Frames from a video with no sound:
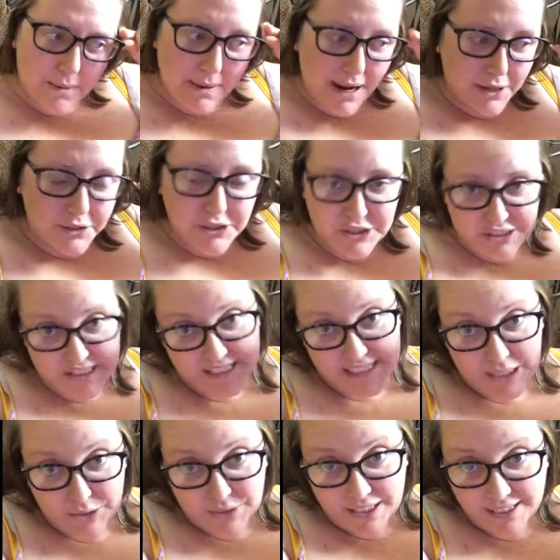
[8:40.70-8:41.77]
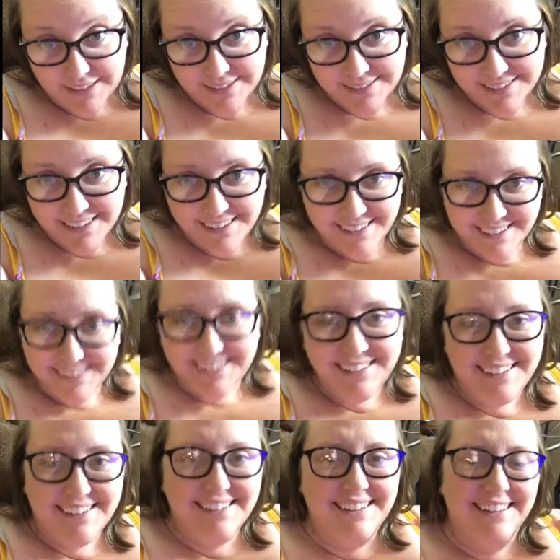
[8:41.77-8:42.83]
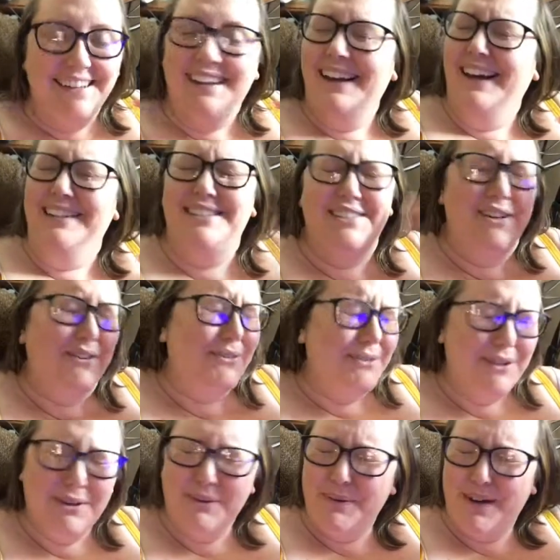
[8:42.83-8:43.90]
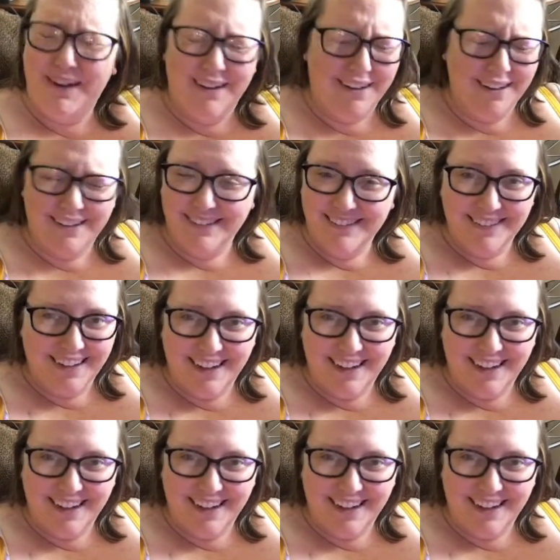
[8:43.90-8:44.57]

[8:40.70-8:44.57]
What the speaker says: pouch Zelda. I don't know why,